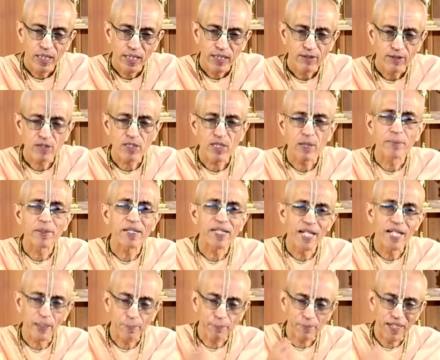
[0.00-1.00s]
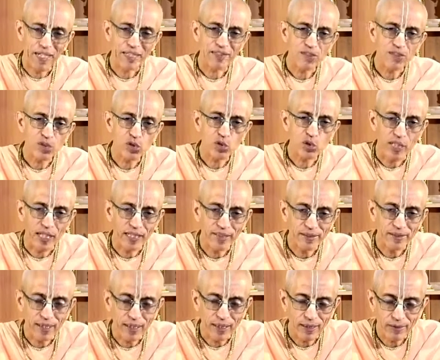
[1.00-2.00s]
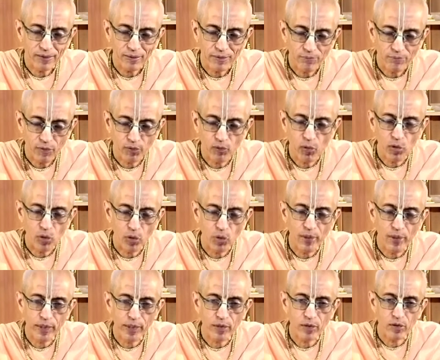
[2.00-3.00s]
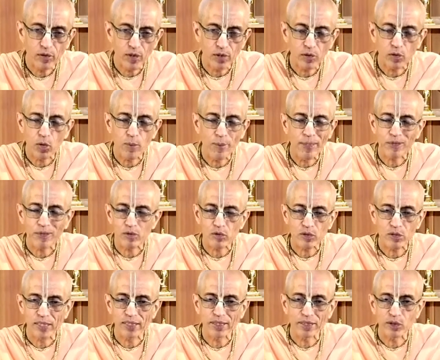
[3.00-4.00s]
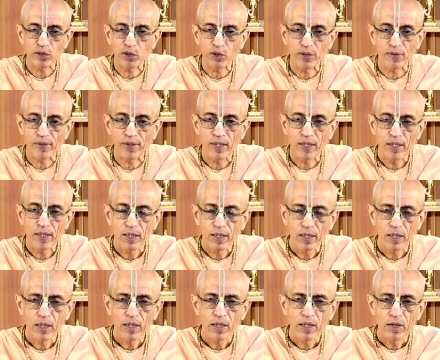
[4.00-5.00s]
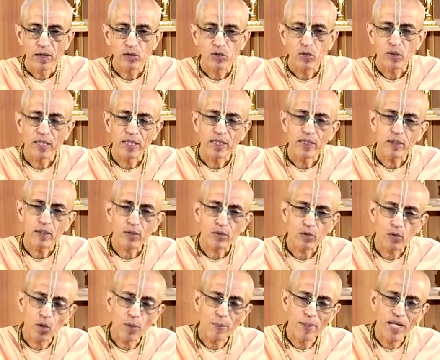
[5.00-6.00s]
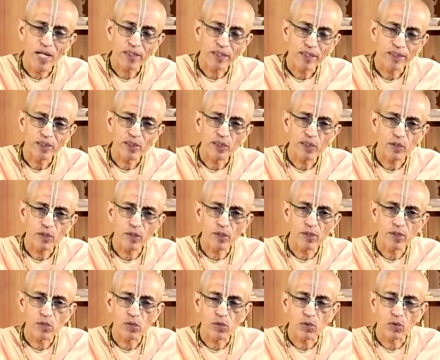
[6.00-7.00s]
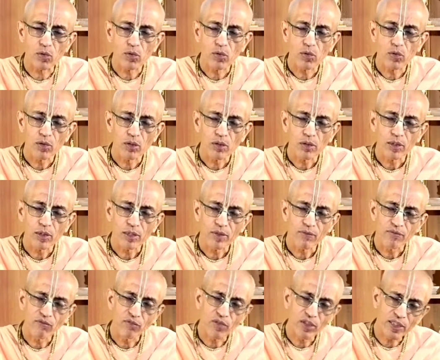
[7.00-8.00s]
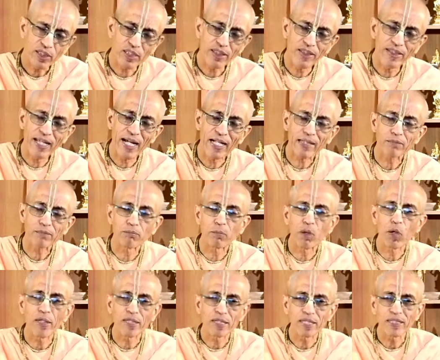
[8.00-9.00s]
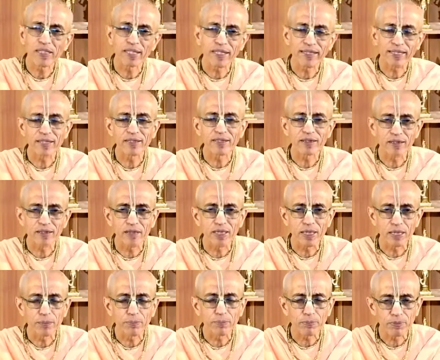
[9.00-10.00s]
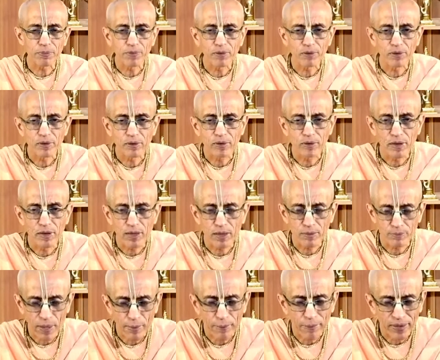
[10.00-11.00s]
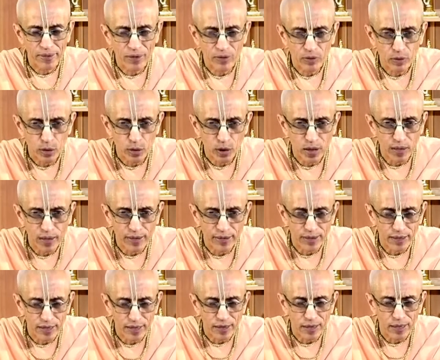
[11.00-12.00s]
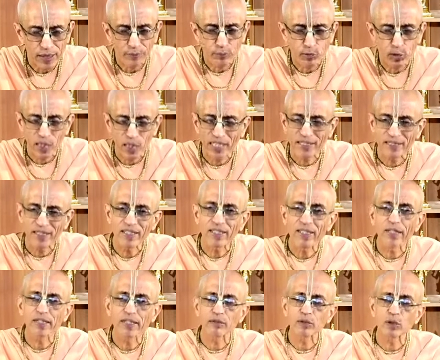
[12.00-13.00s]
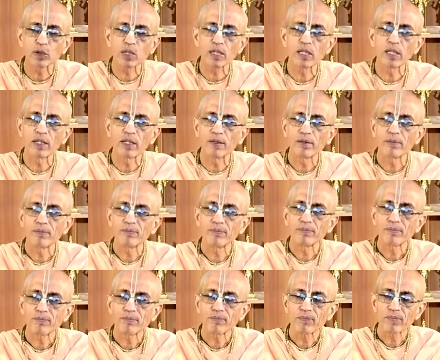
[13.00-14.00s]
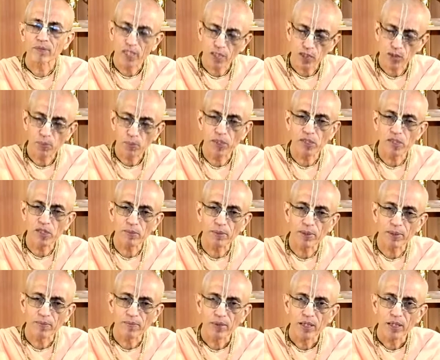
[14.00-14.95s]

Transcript: if somebody had practiced chanting before going into that comatose condition. So in the coma condition also, within that body they can keep remembering Krishna, they can keep chanting Hare Krishna. That is possible.